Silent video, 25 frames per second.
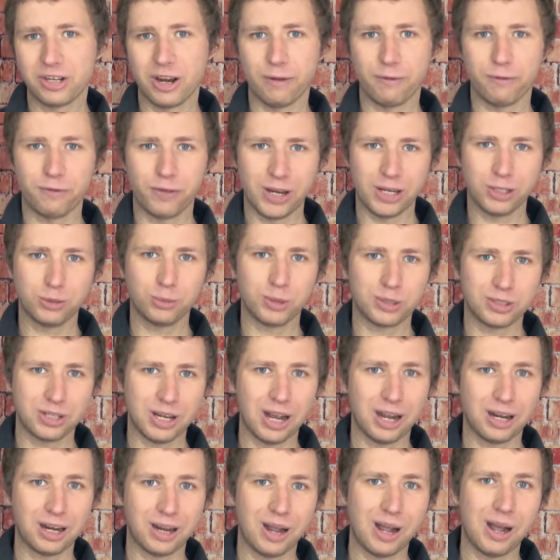at facebook
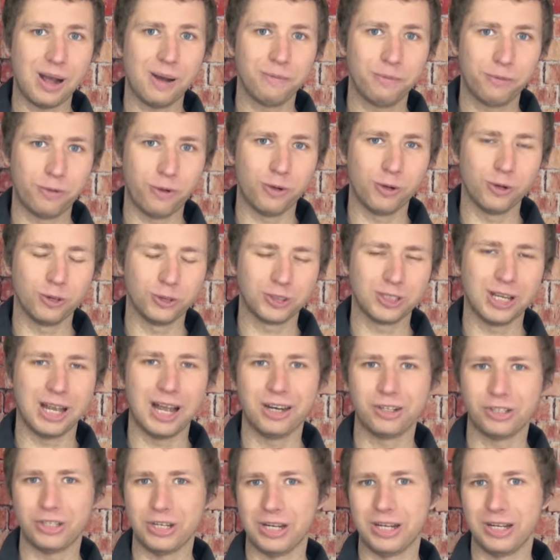dot com forward
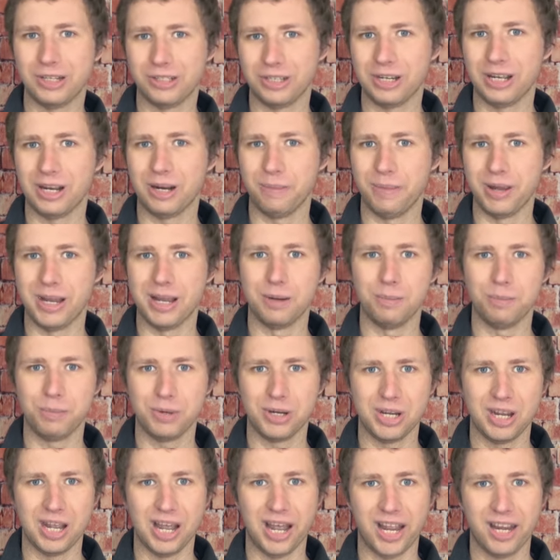slash antenna man
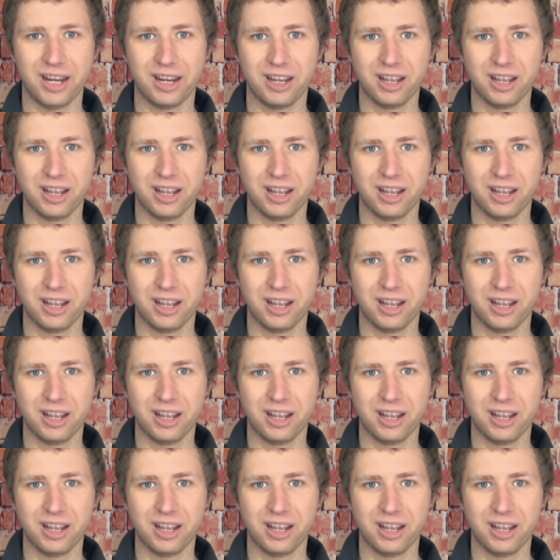P A.